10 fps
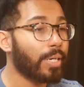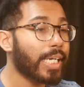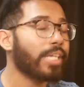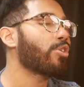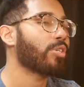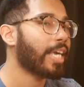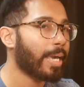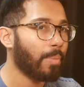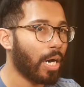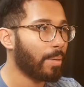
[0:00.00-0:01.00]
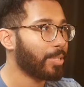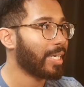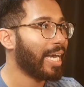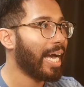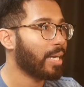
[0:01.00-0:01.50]
each game
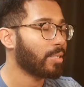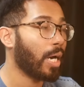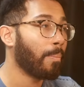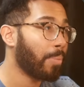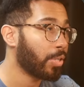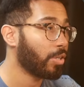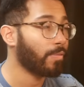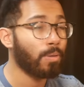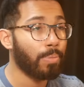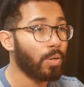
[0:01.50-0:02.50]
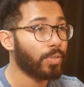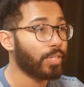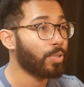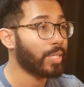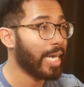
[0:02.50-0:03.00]
object has a bunch of components
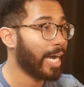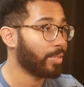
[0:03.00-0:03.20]
that you can add